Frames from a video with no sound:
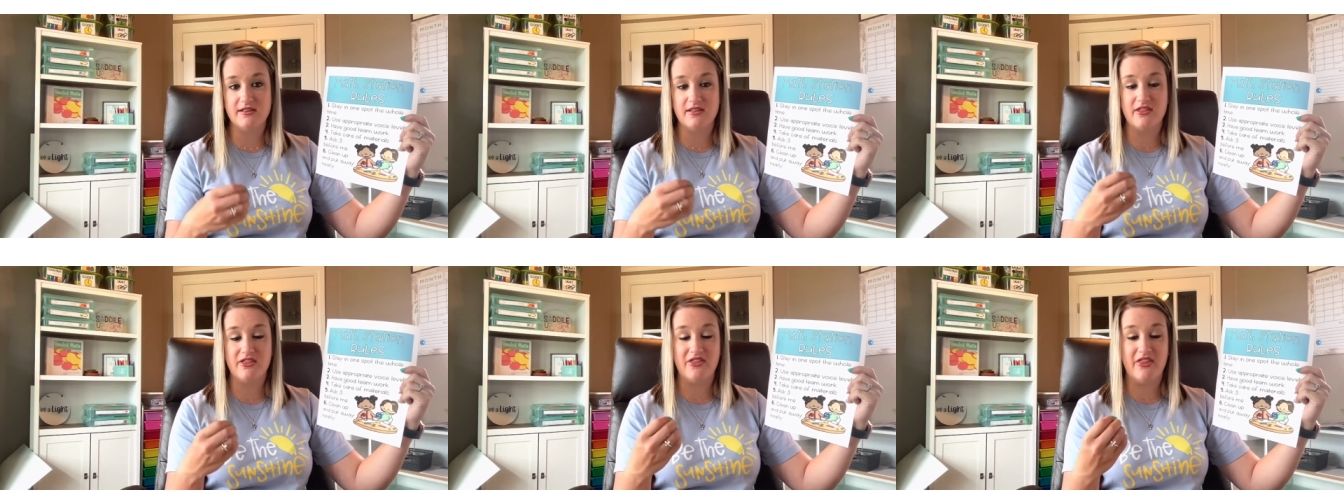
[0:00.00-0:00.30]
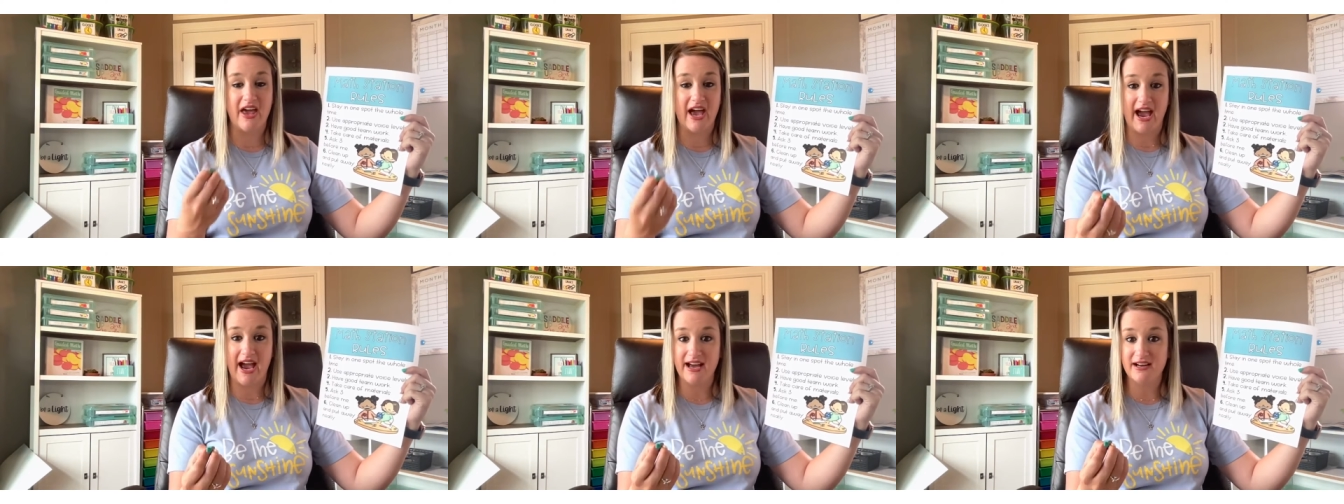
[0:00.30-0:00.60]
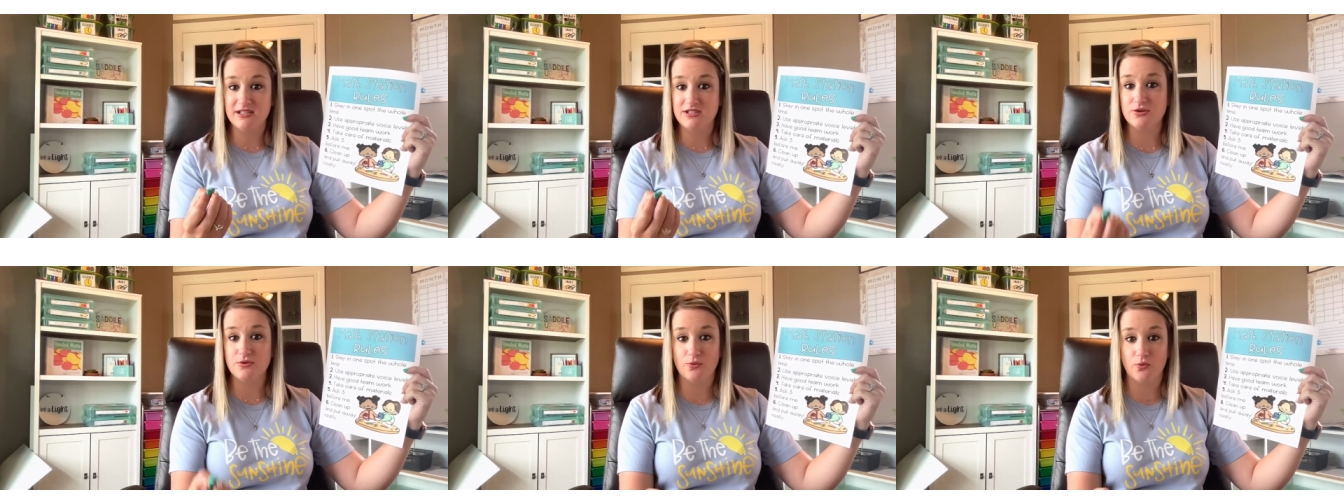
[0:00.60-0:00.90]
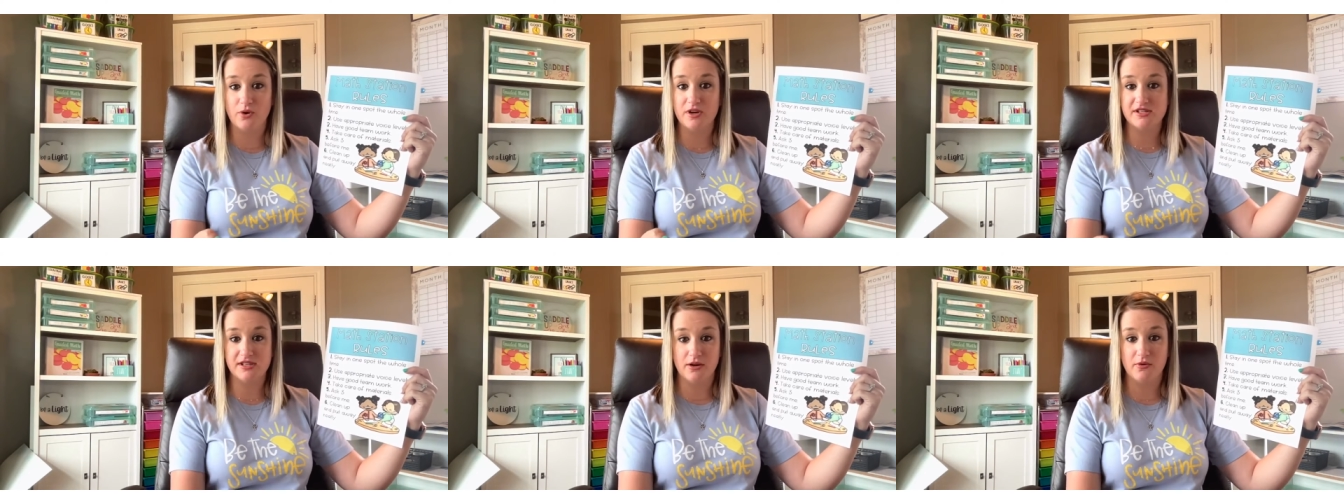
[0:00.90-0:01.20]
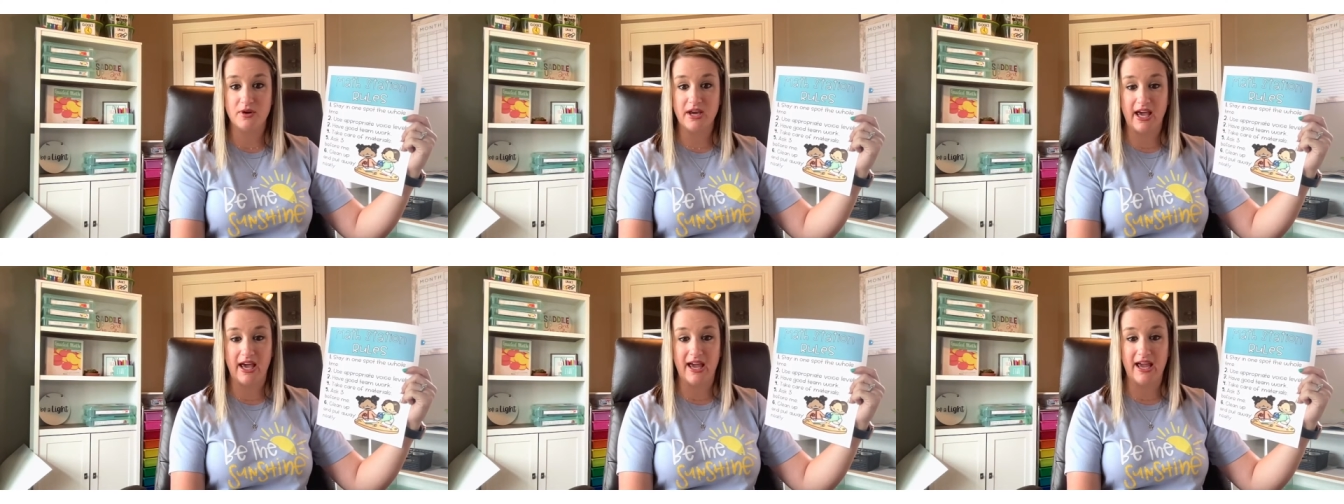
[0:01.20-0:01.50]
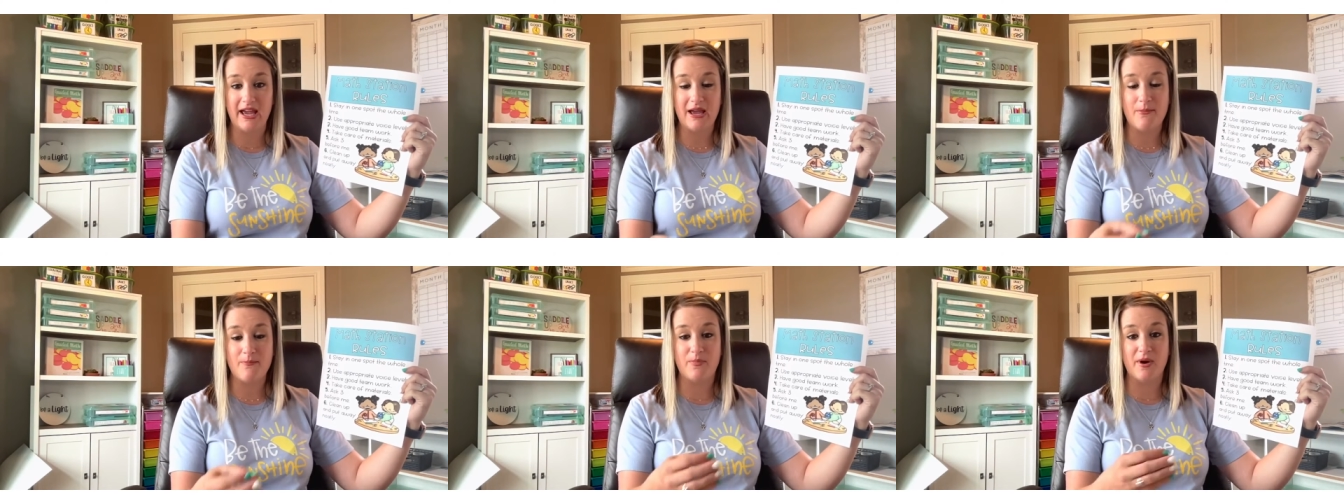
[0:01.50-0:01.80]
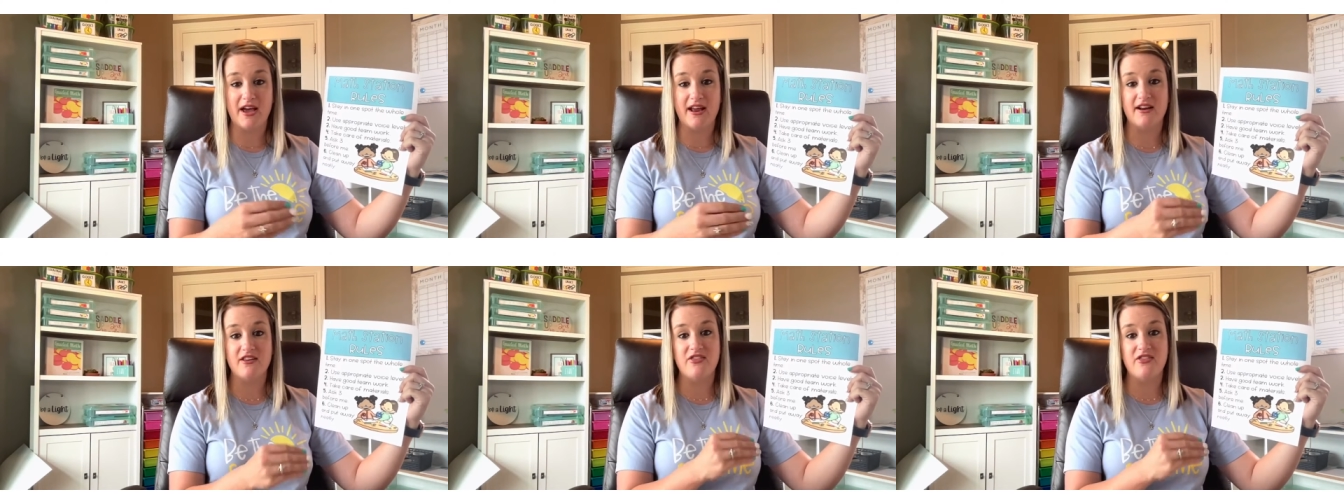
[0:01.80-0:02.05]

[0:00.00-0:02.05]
that was okay, but